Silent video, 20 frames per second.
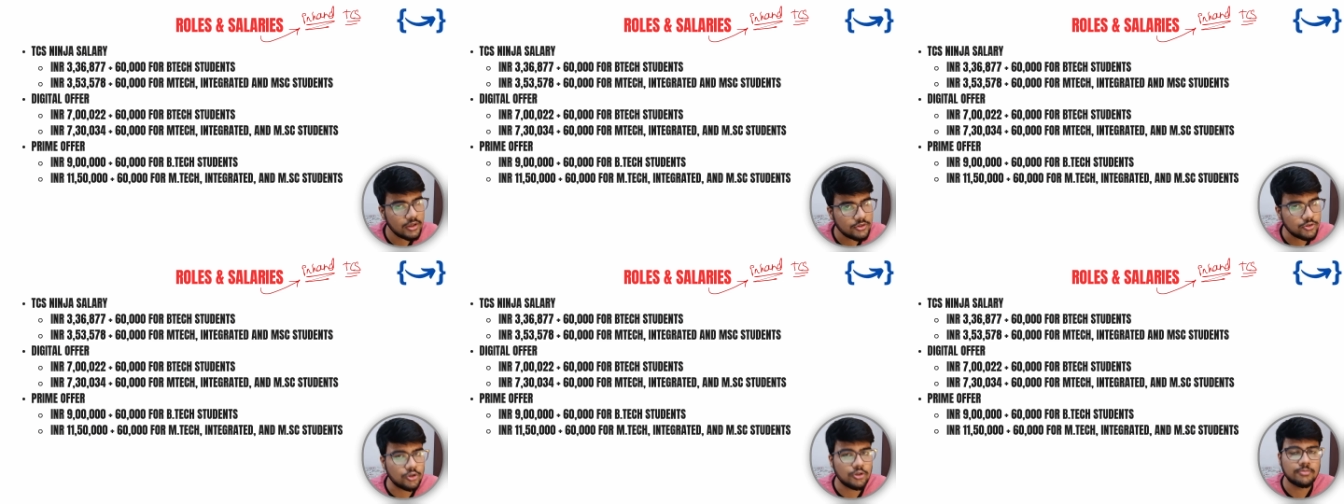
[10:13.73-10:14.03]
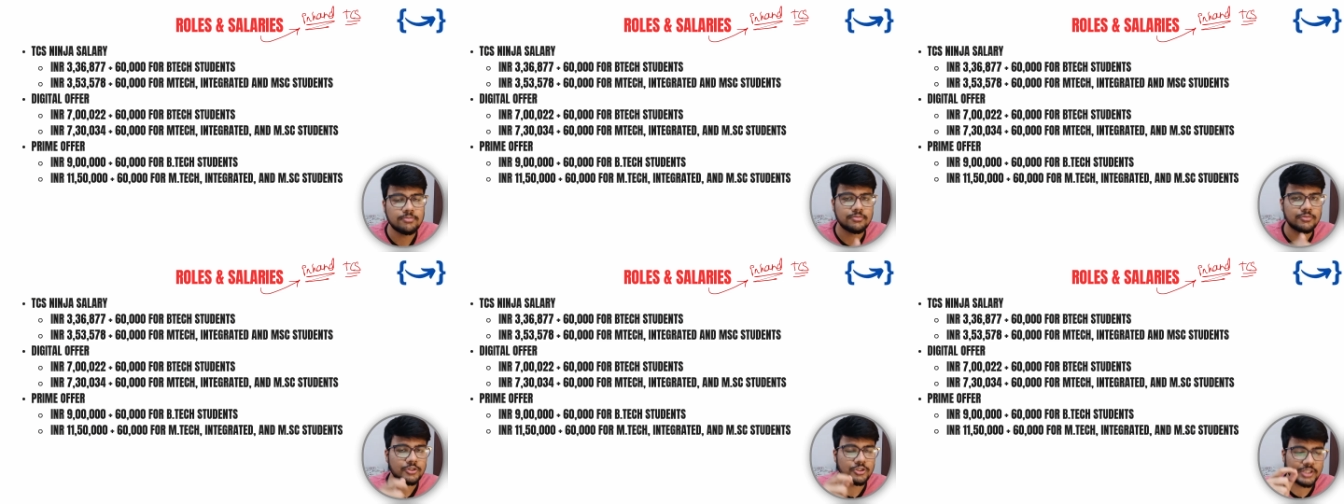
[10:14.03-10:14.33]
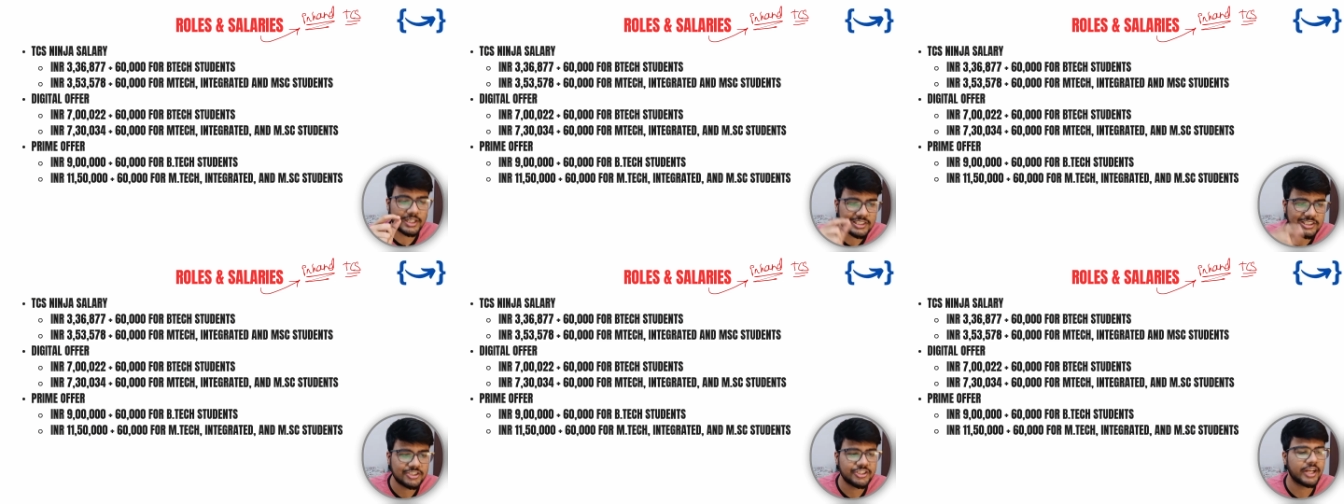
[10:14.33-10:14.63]
So
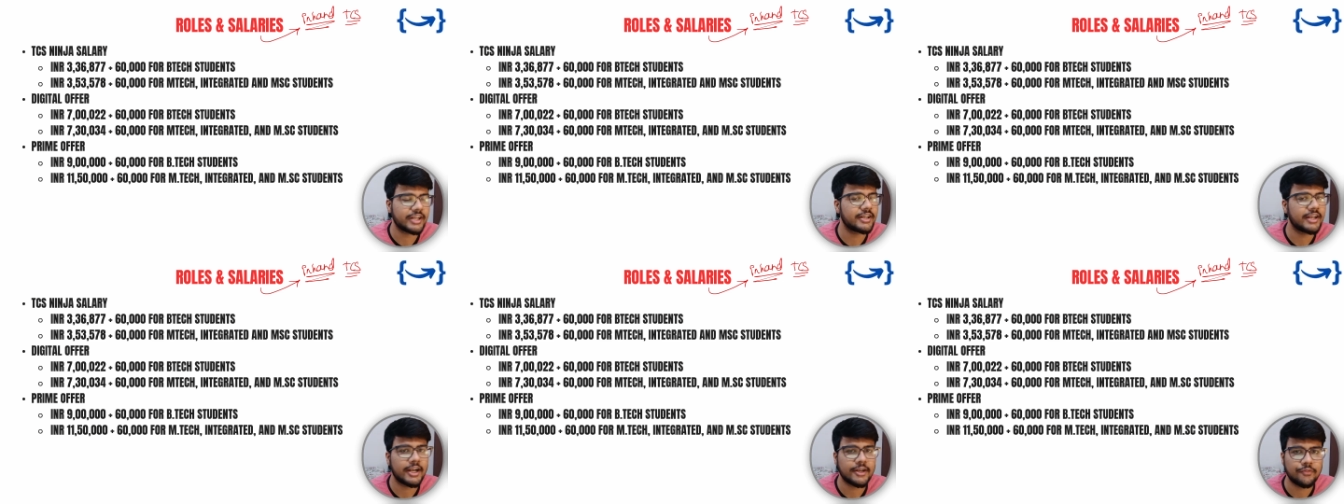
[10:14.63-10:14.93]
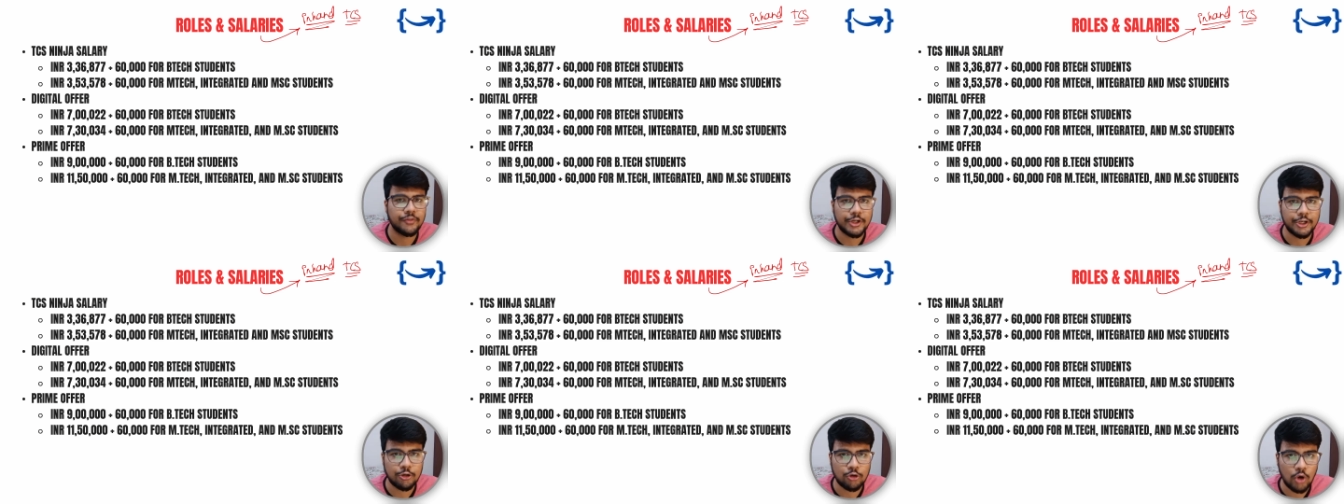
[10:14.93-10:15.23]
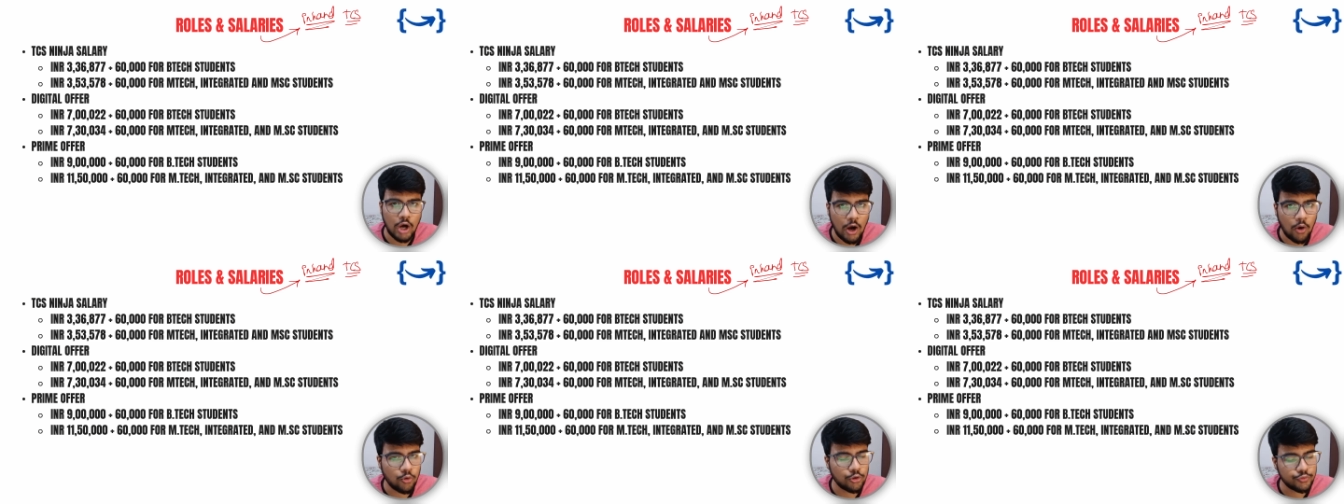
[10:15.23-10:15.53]
just check that
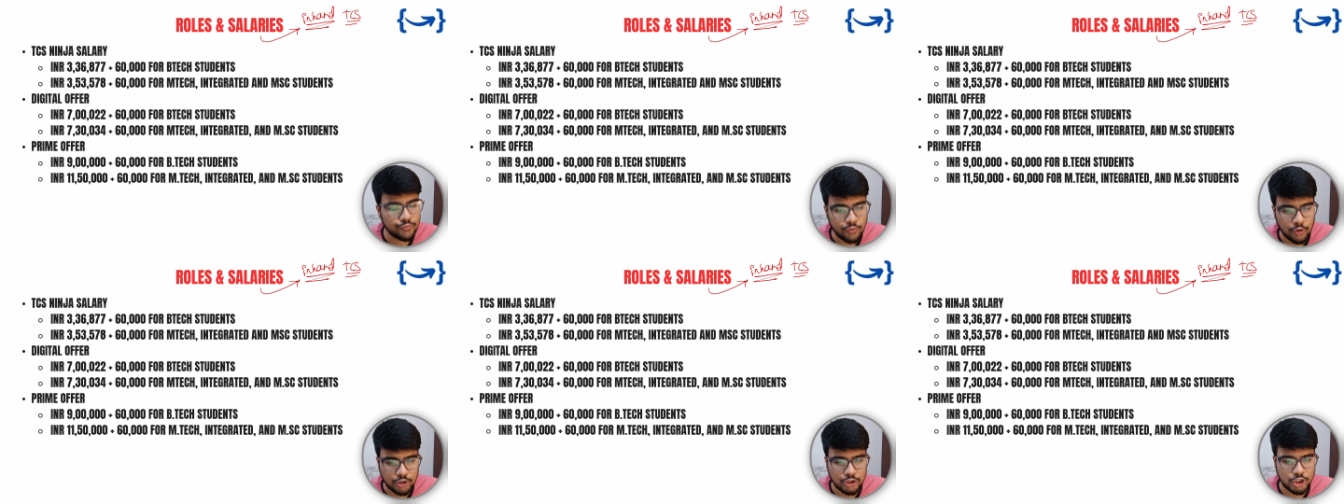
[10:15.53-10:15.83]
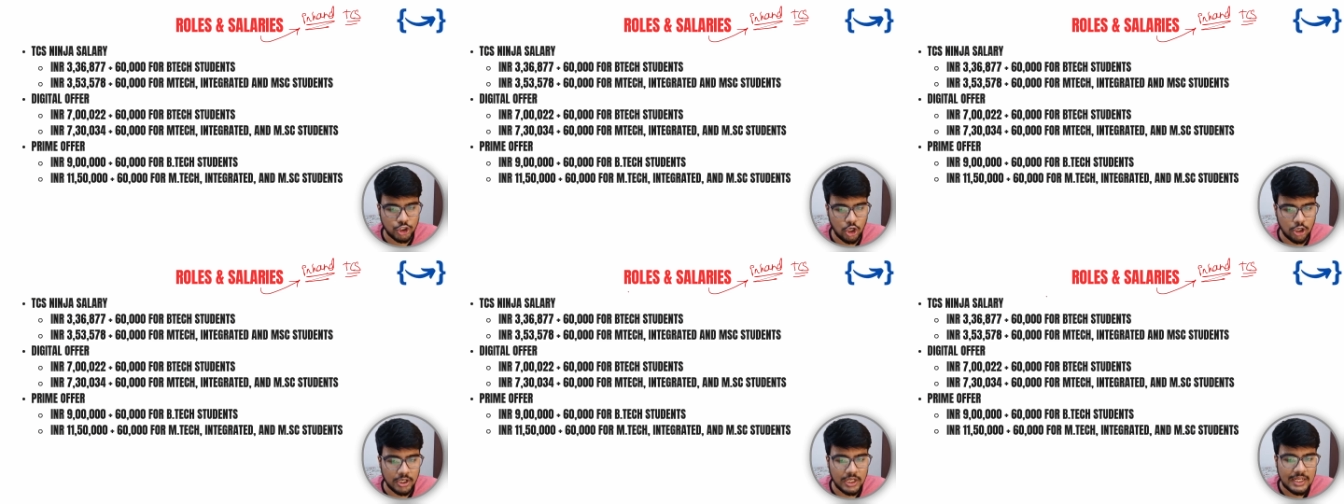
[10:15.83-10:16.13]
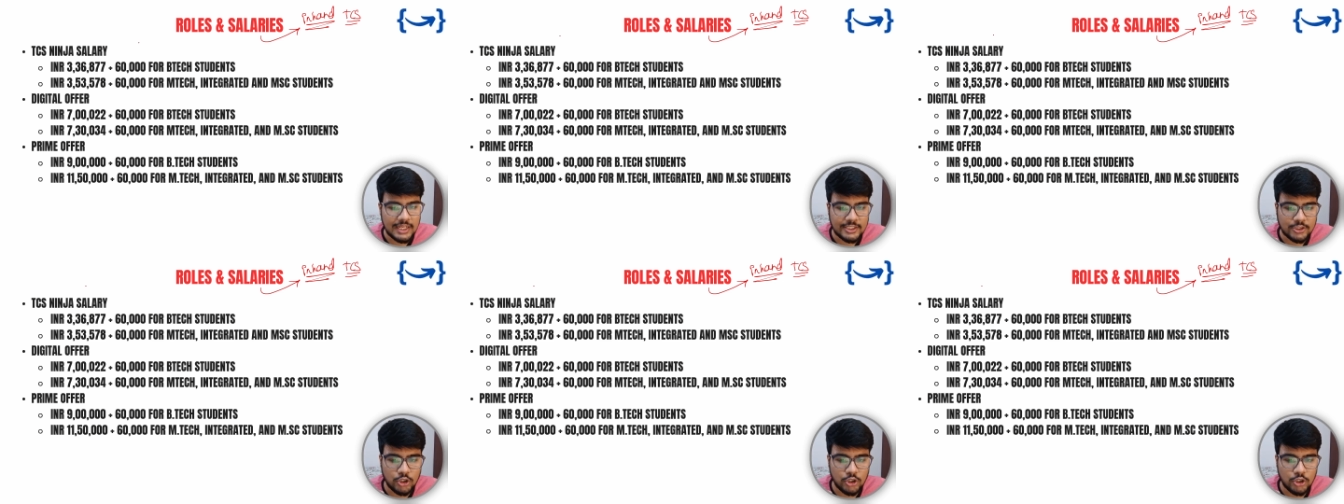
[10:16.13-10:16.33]
video out for sure.